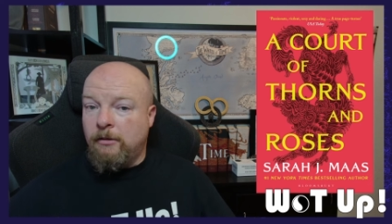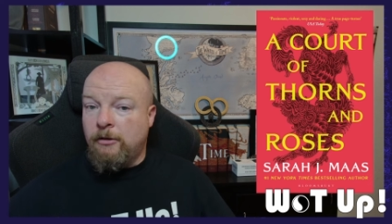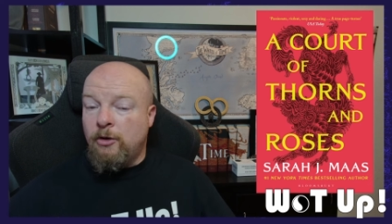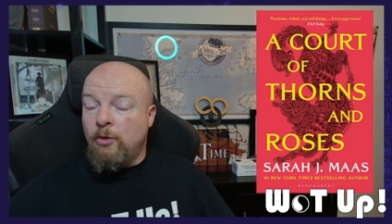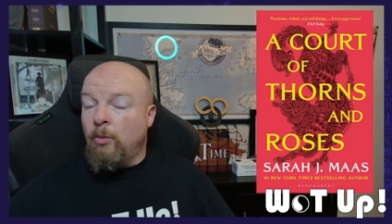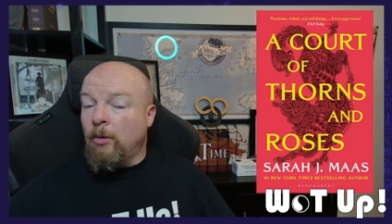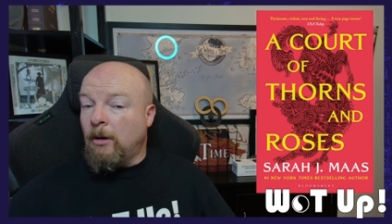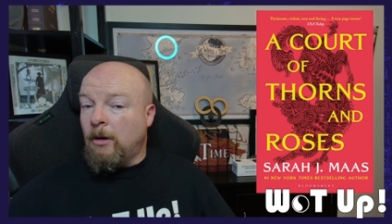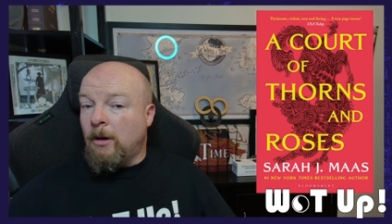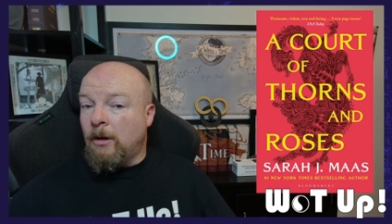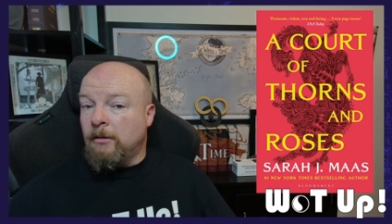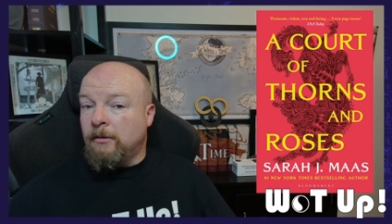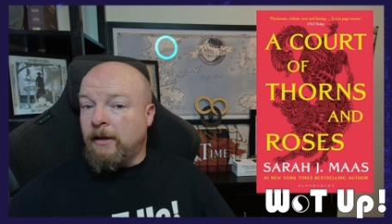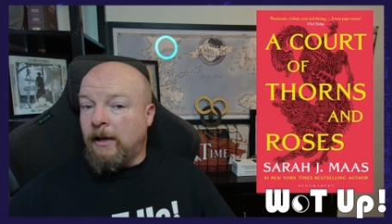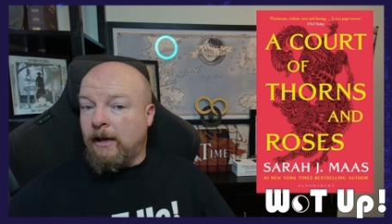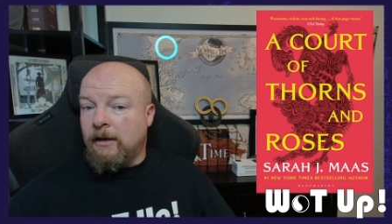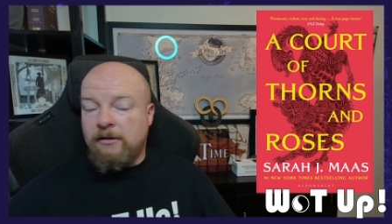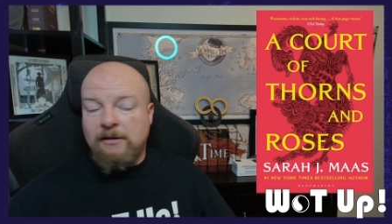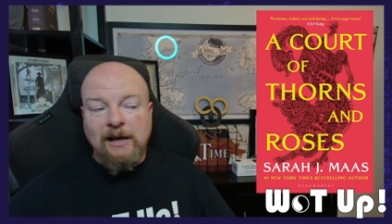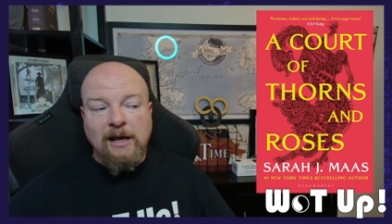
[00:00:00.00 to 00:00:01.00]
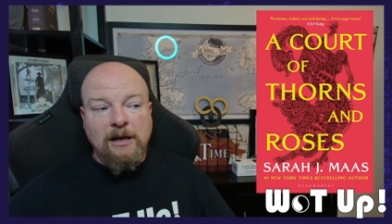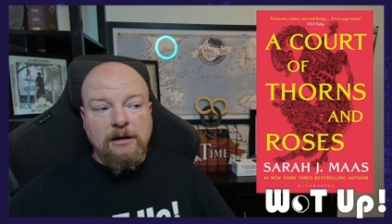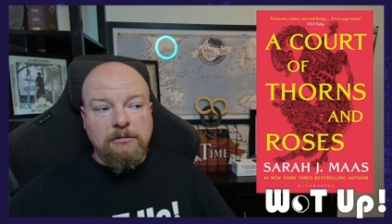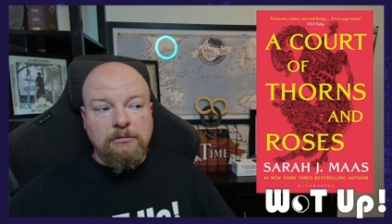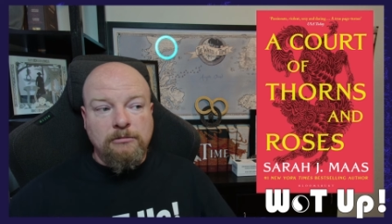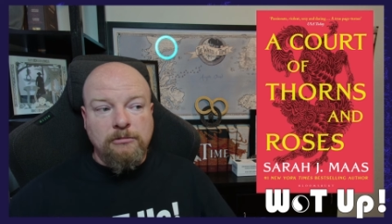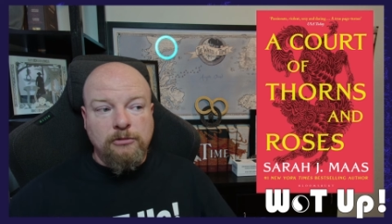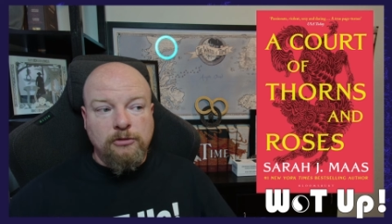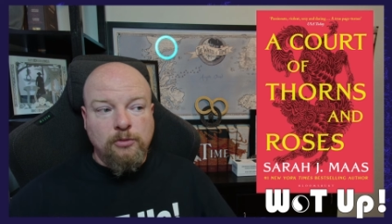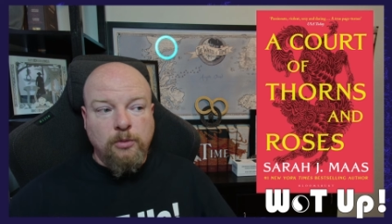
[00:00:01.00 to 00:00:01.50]
You work all day, ten,
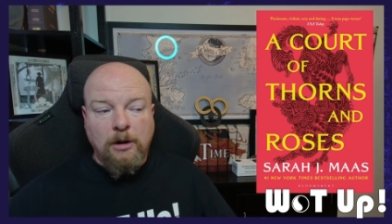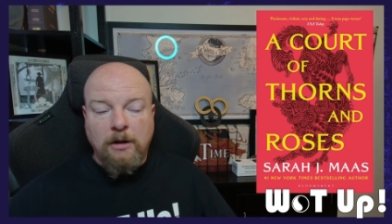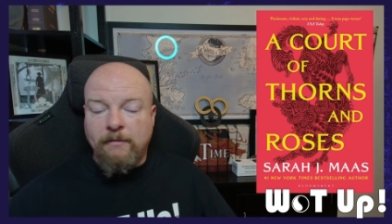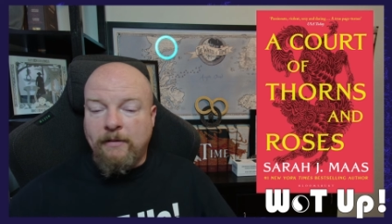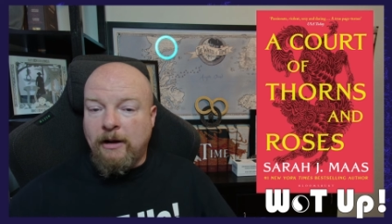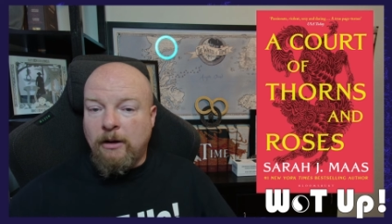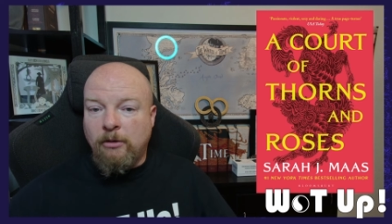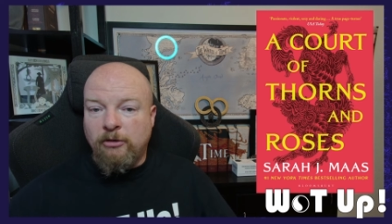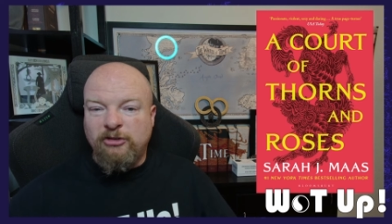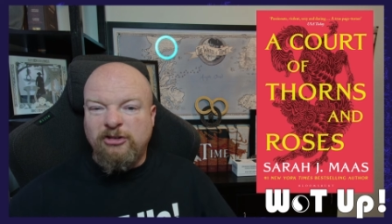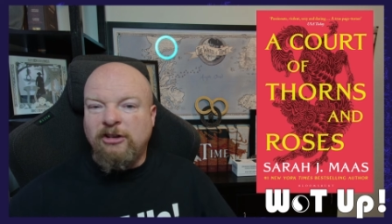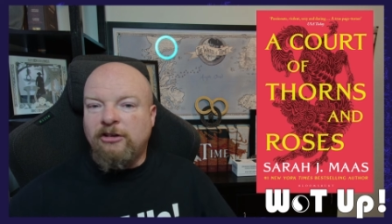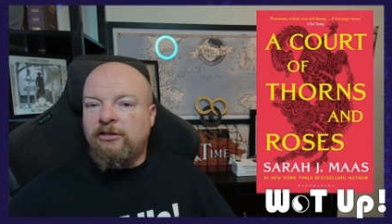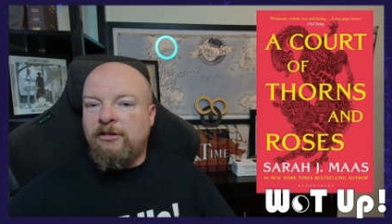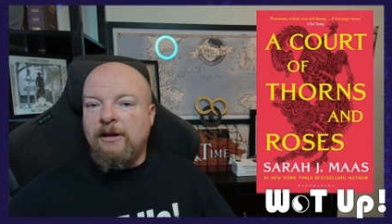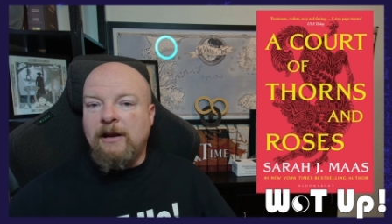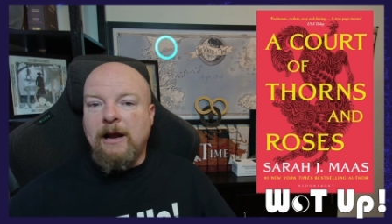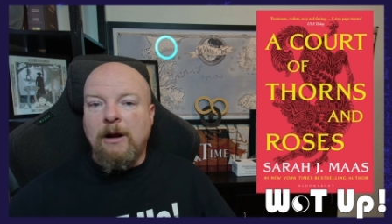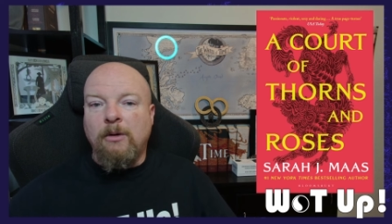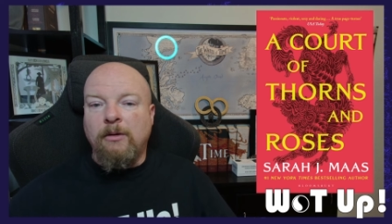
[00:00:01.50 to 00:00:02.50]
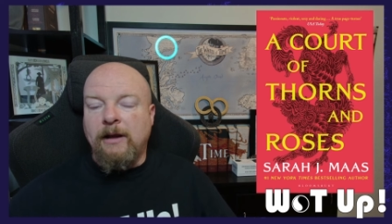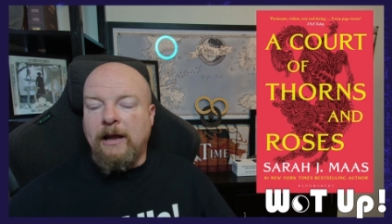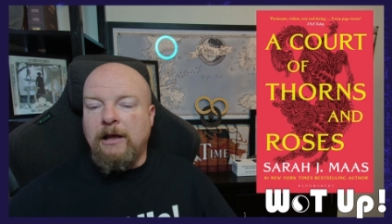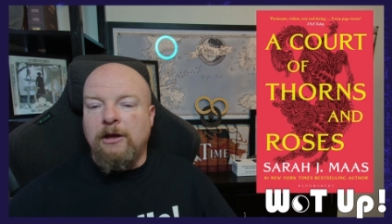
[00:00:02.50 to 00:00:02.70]
twelve hours, sixteen hour day.